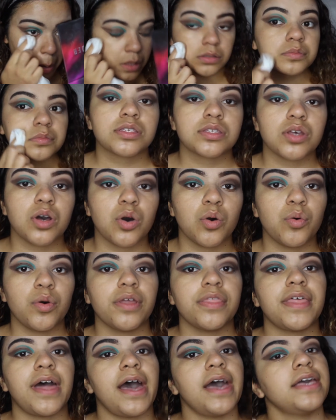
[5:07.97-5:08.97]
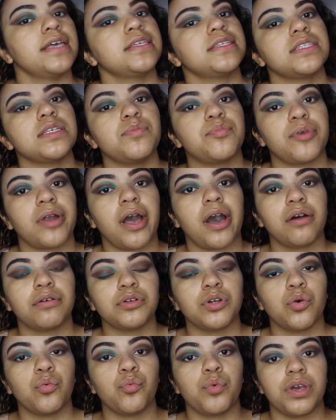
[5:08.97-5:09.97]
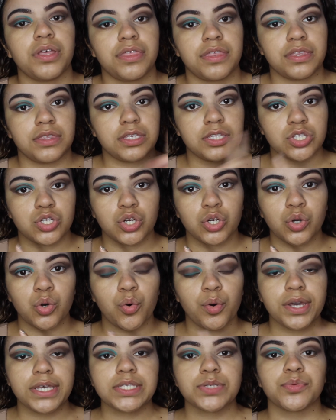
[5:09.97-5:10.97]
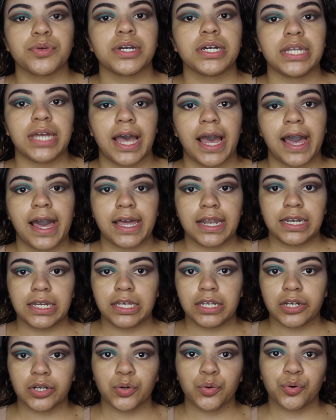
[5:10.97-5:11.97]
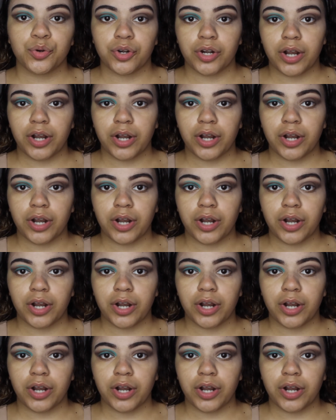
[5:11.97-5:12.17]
So that is the brown with the turquoise. We're gonna add an inner corner